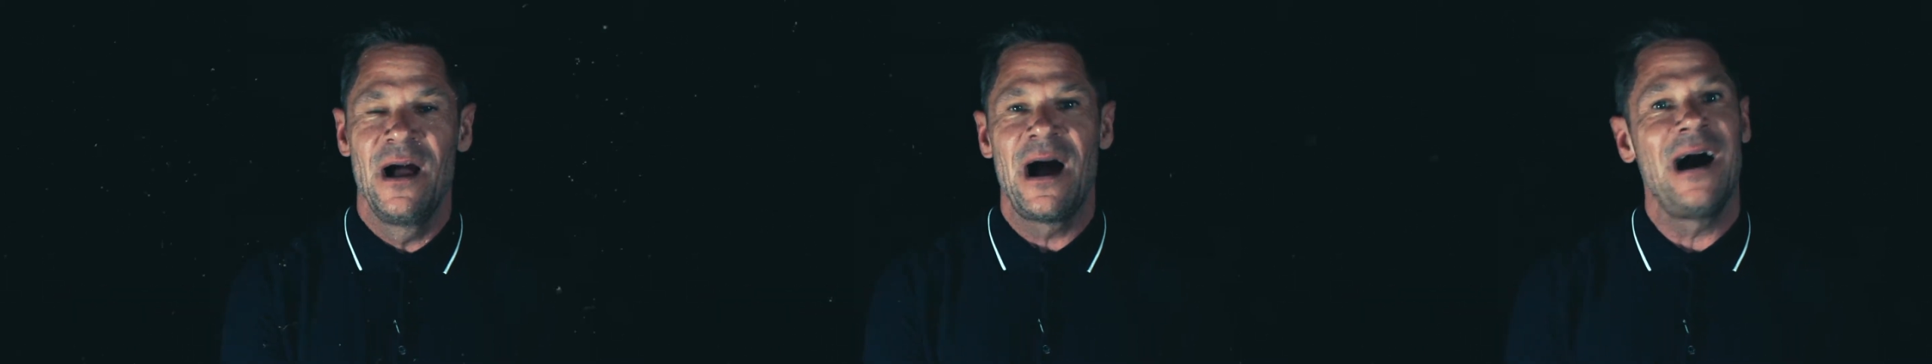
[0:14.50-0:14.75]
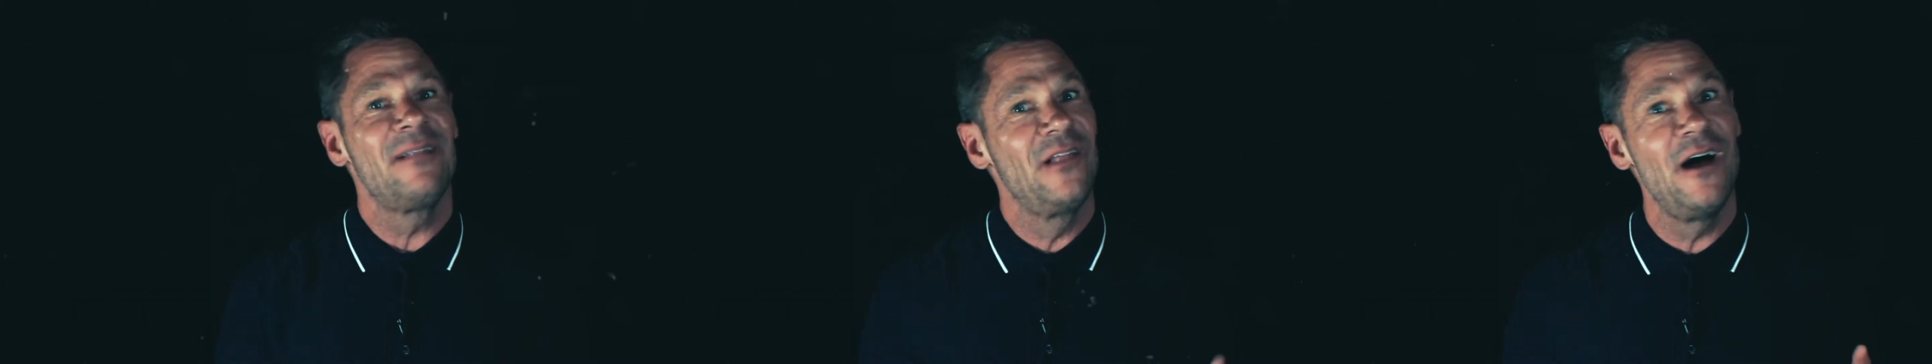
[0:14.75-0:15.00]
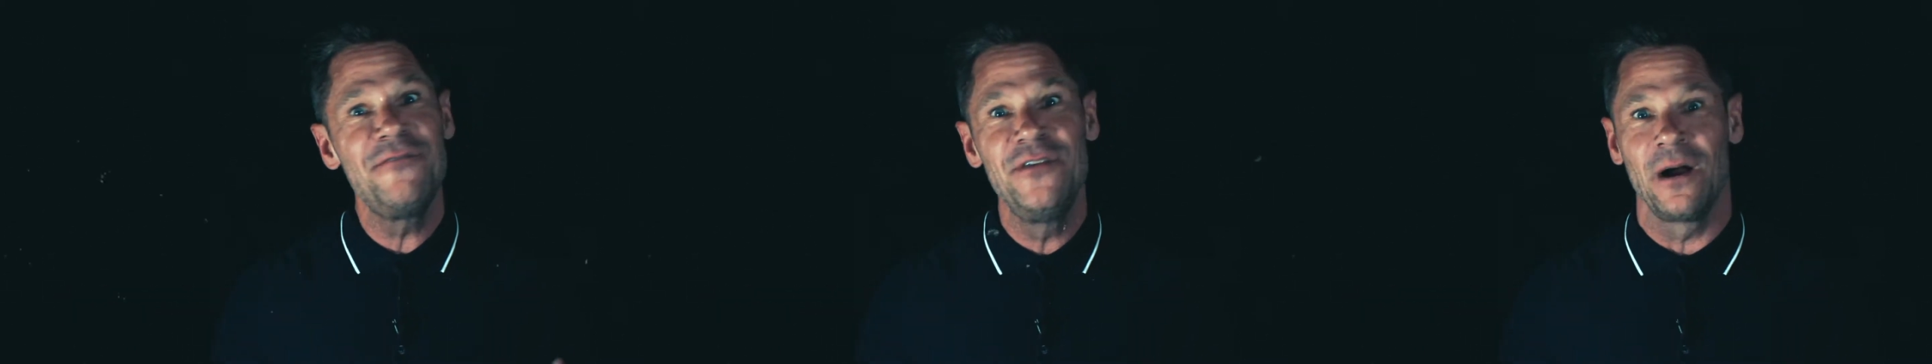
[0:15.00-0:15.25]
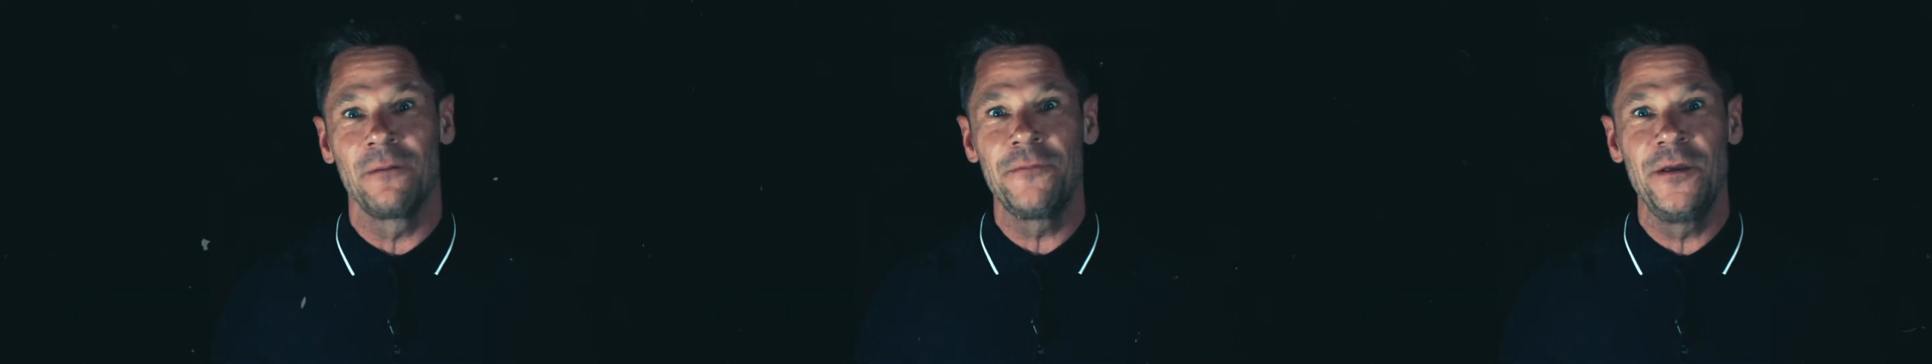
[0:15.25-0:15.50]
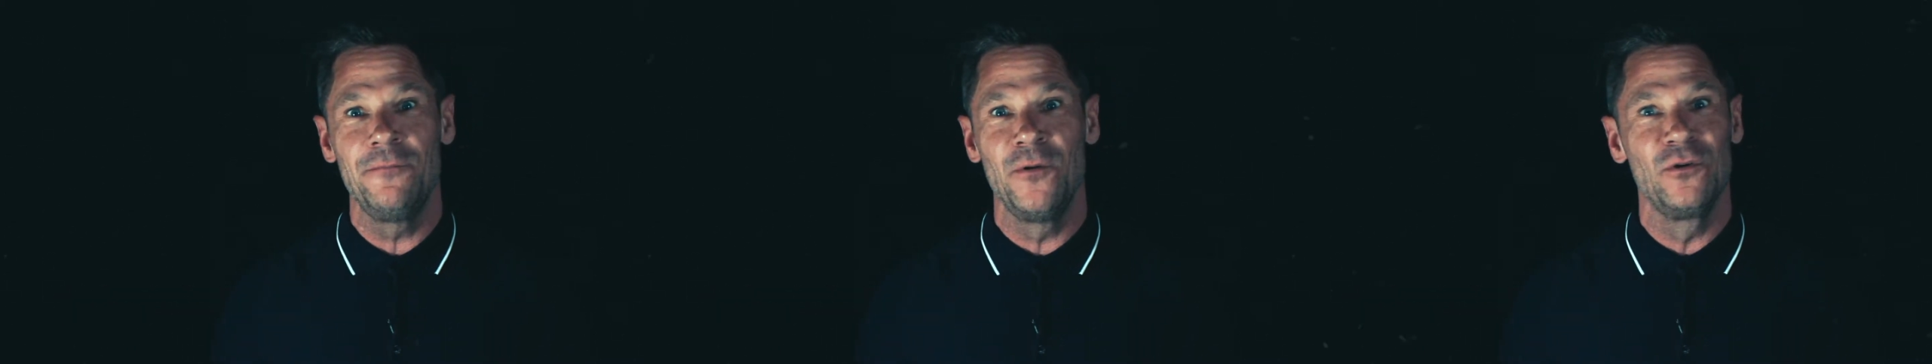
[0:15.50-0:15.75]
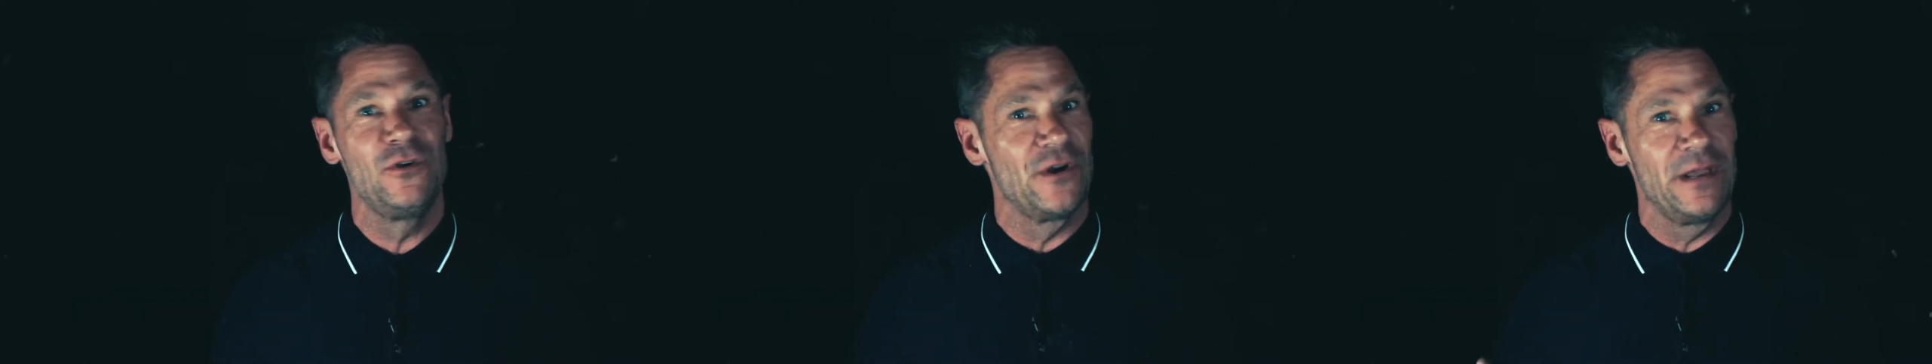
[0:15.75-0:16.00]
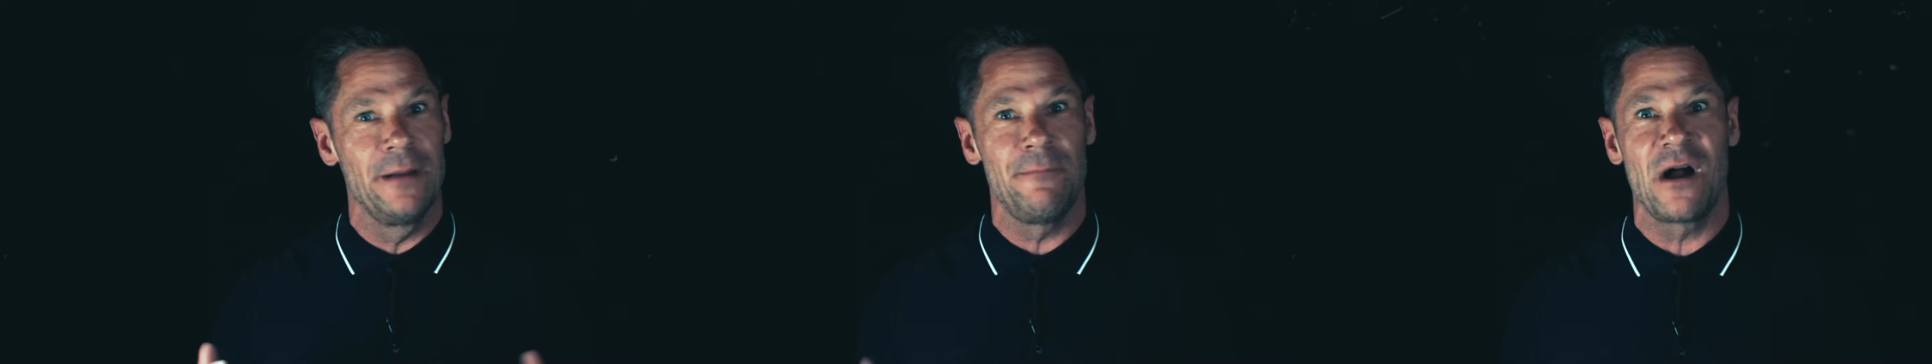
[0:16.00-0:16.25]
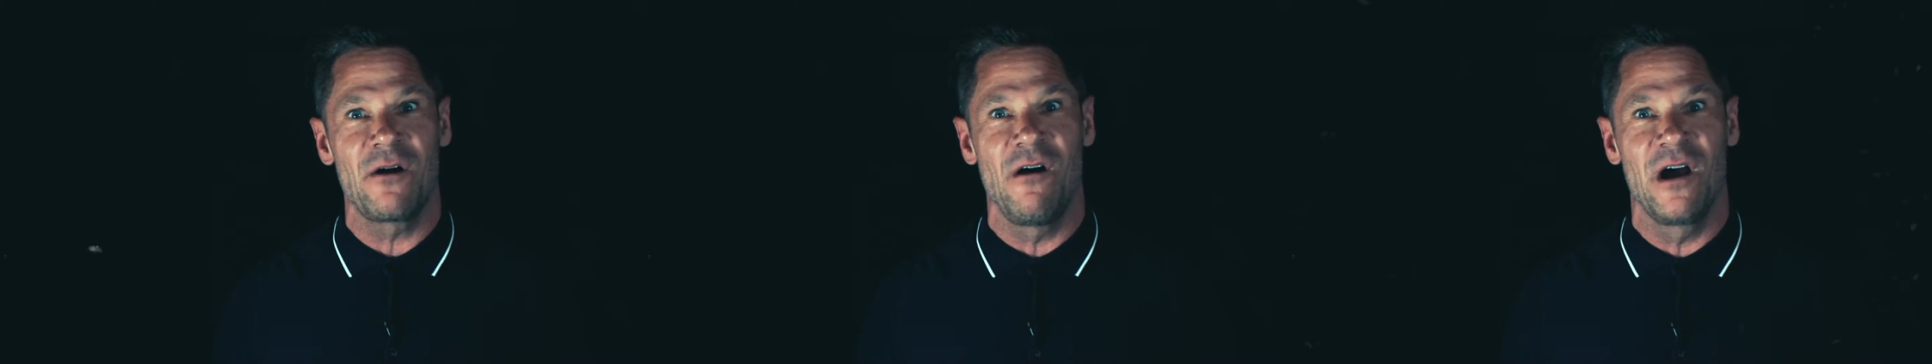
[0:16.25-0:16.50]
I love young people. You're
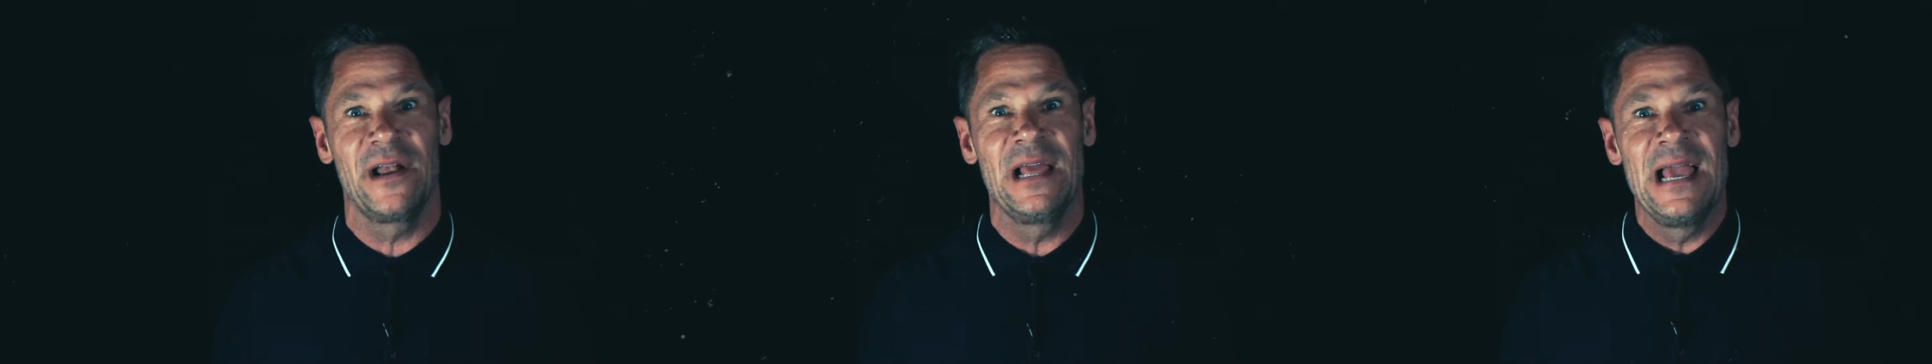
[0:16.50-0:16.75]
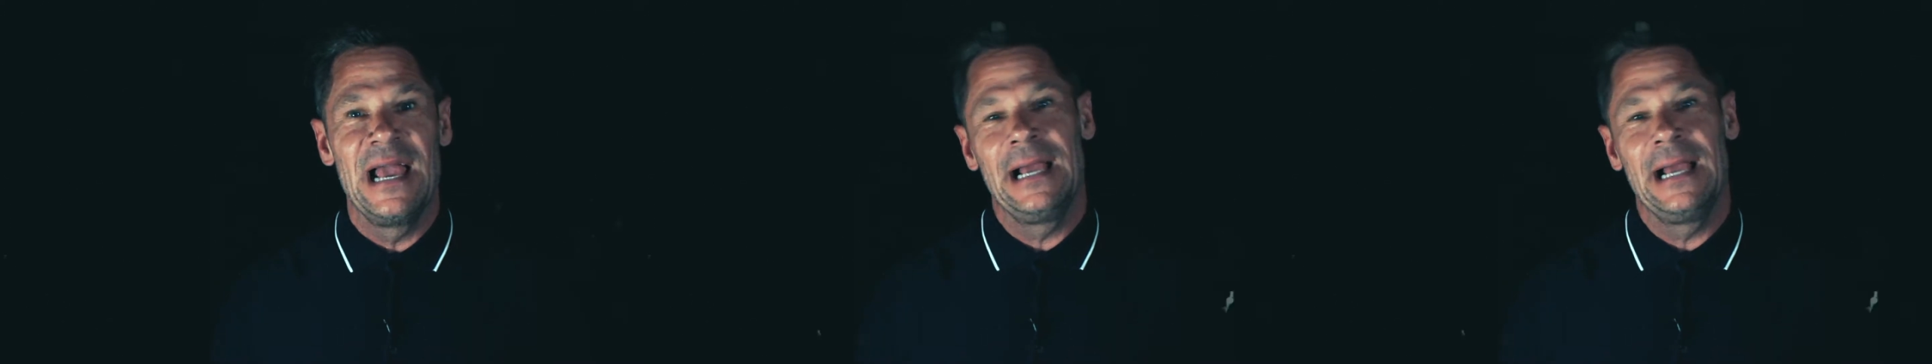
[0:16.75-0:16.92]
in my heart,